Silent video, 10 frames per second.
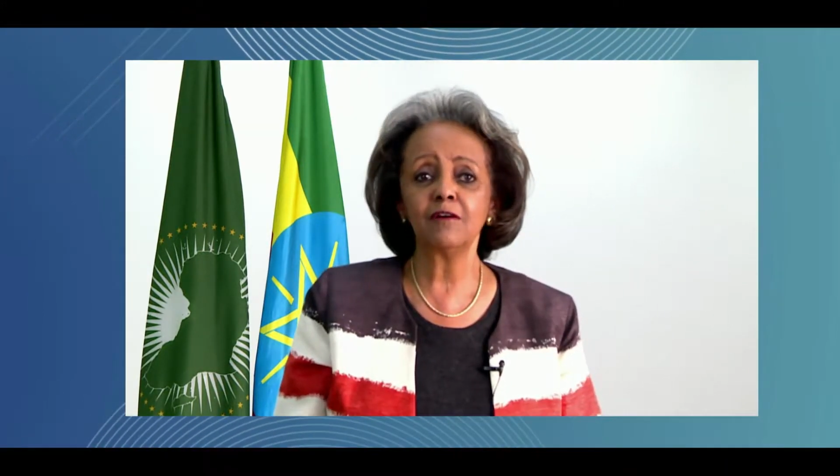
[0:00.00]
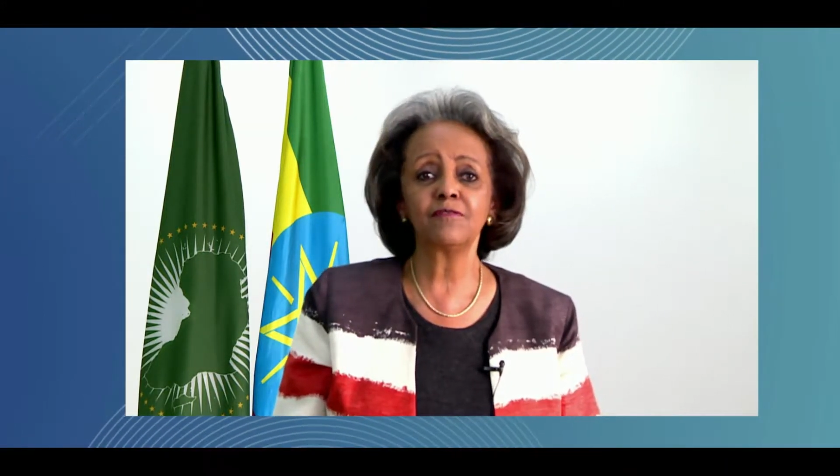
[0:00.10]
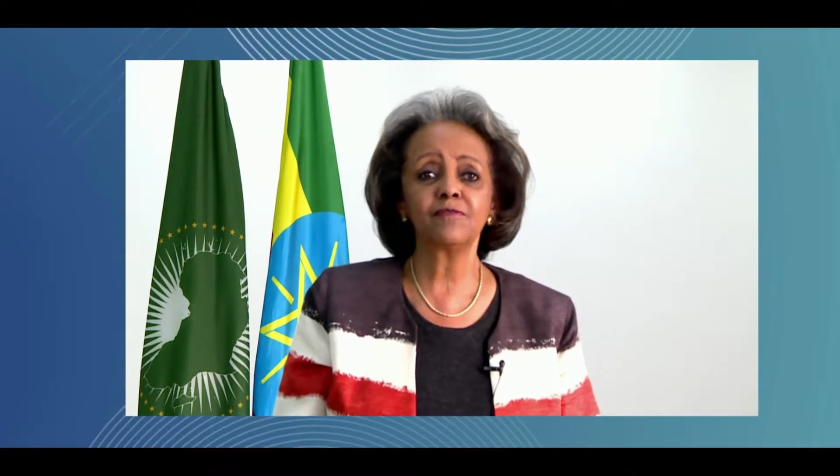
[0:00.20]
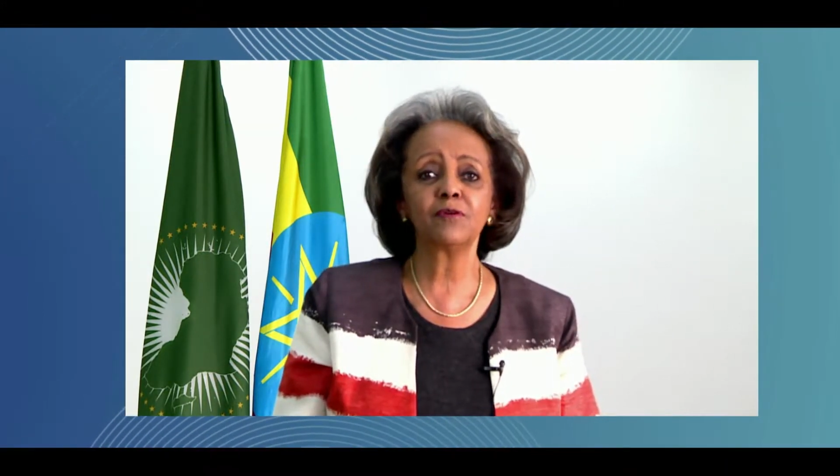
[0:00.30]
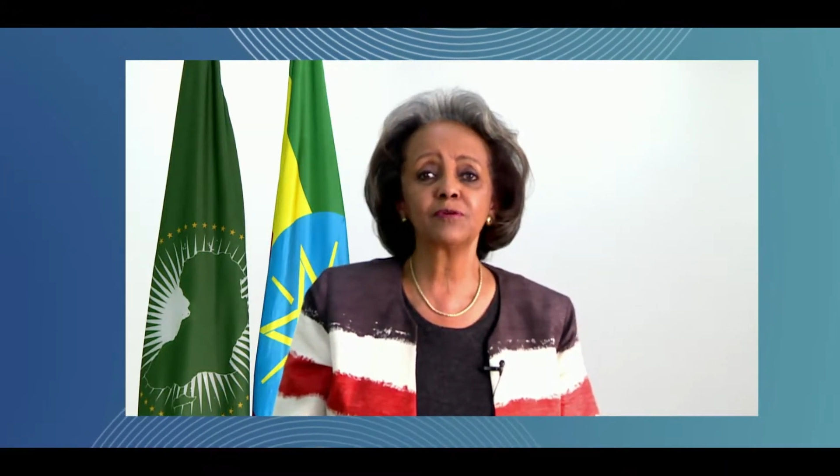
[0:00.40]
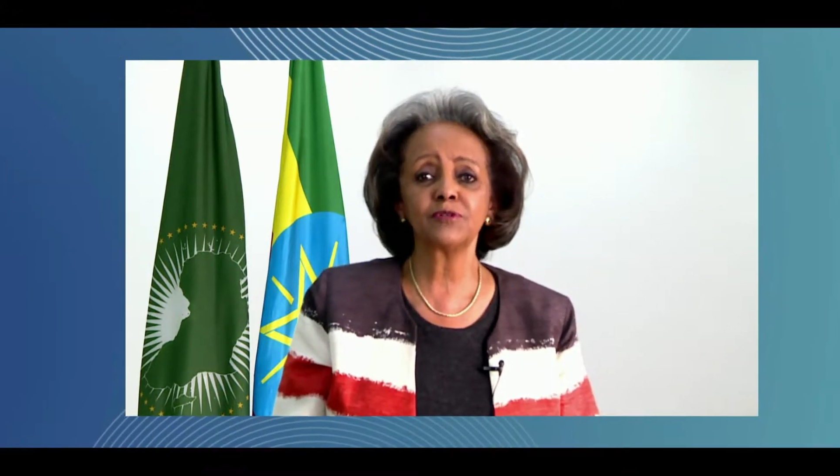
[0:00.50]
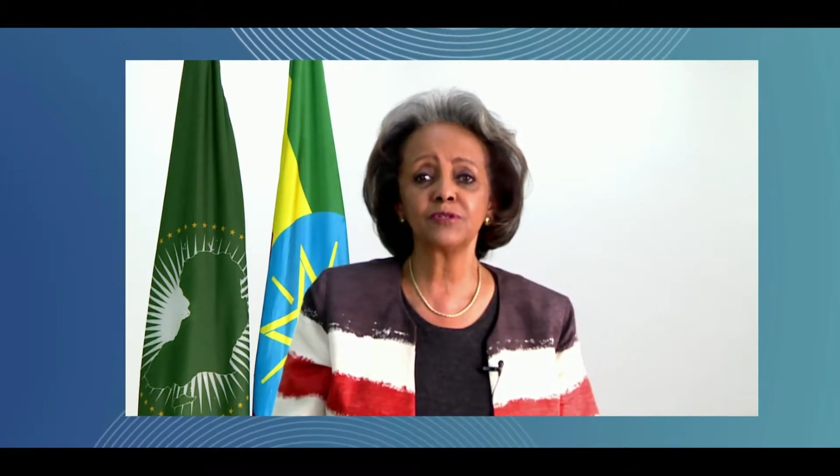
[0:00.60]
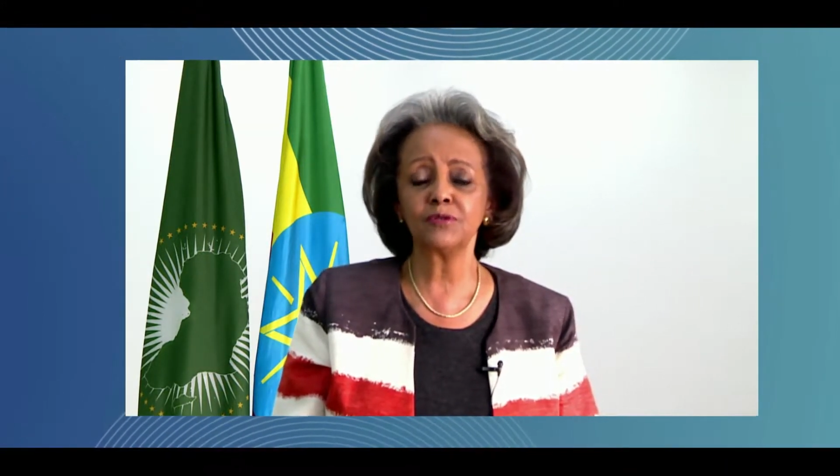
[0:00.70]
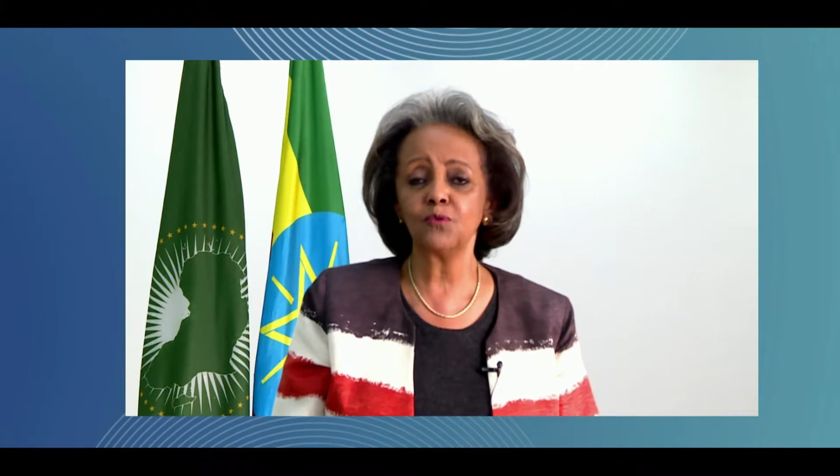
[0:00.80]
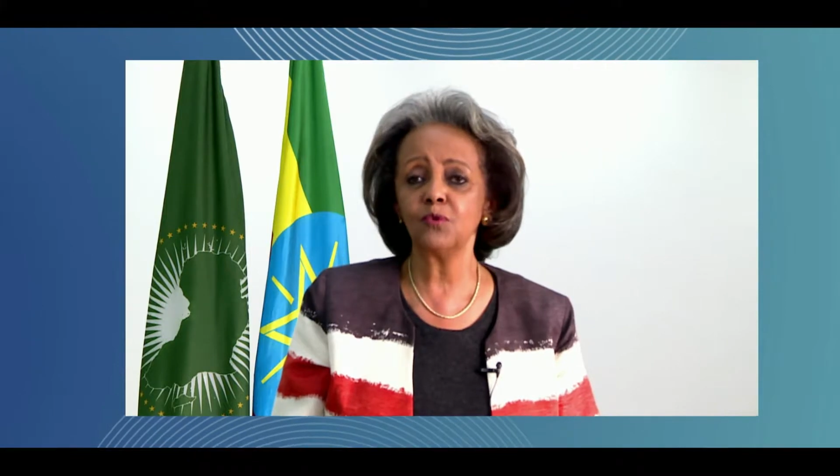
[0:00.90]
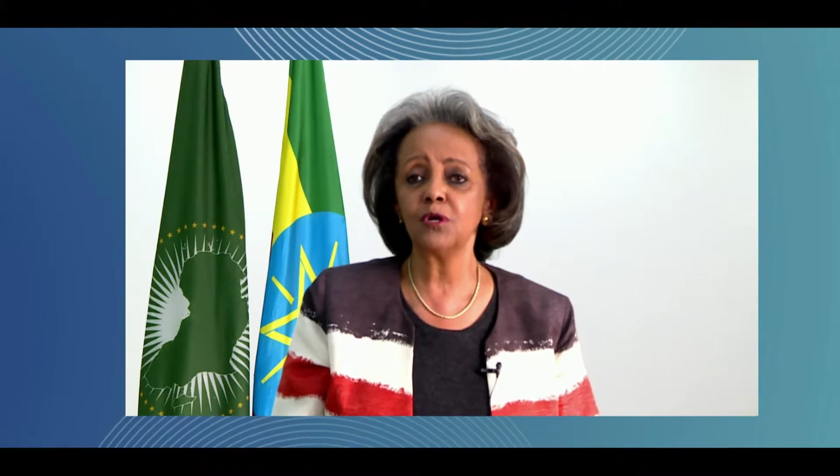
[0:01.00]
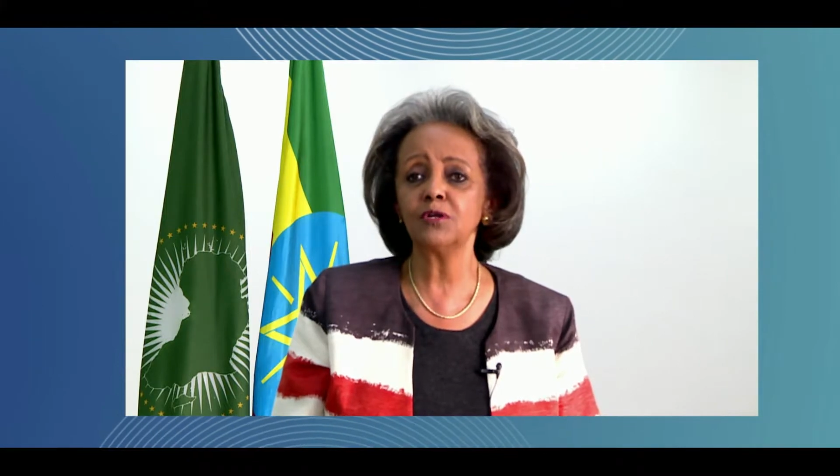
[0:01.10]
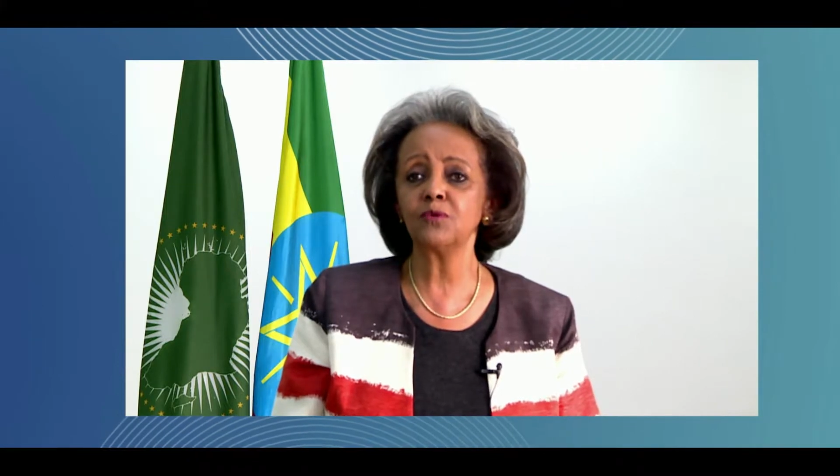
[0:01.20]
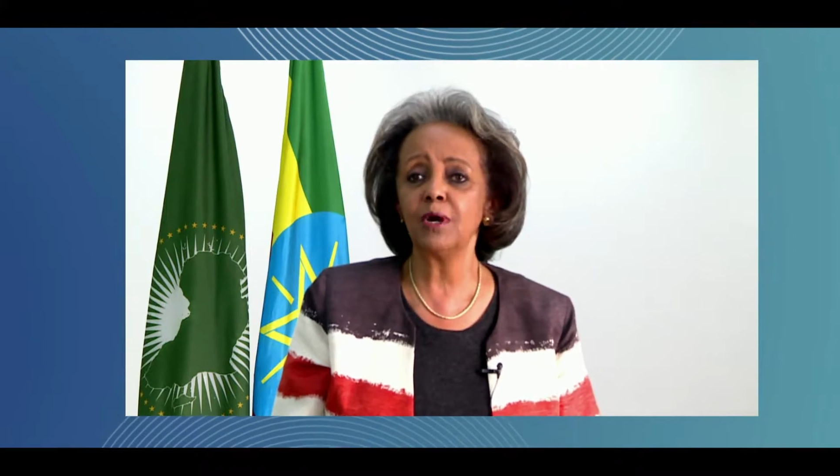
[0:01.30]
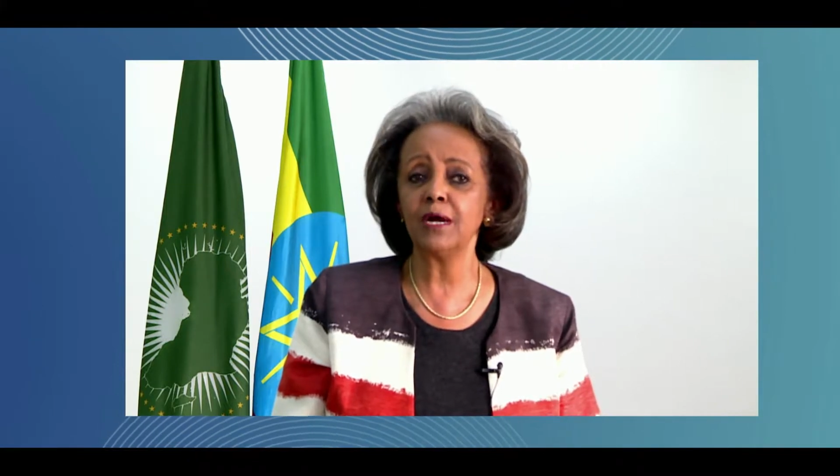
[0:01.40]
flourished
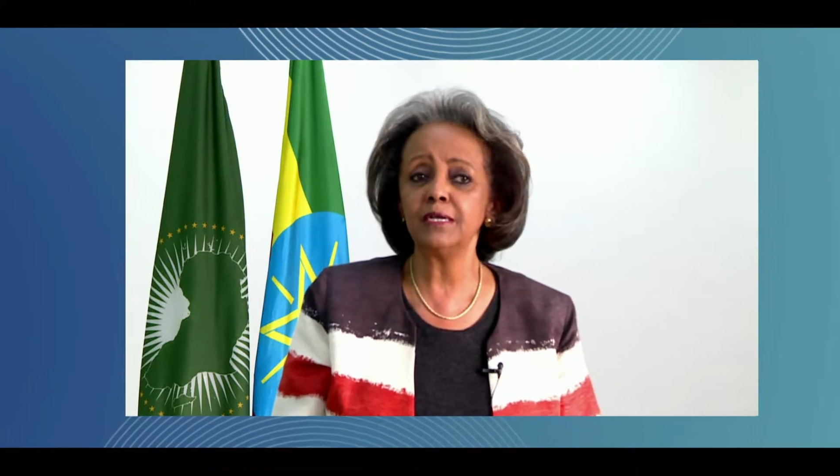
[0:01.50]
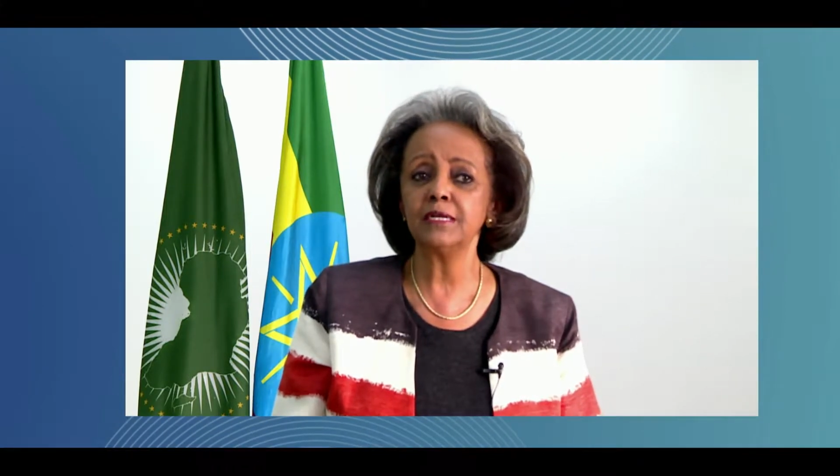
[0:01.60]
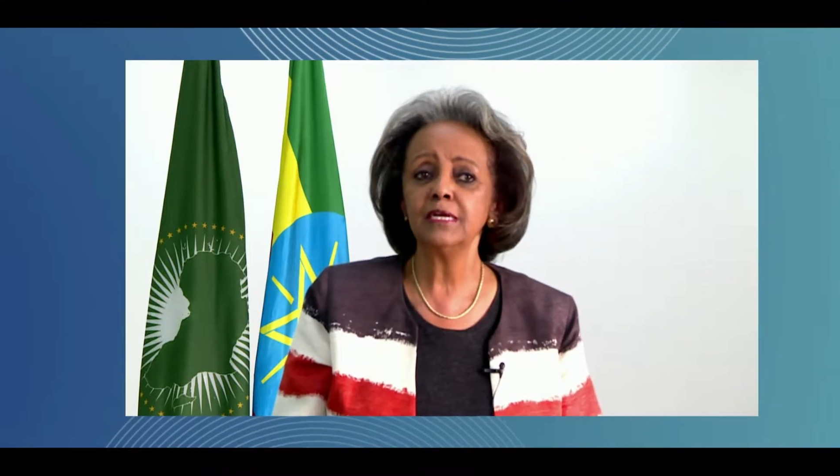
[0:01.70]
worldwide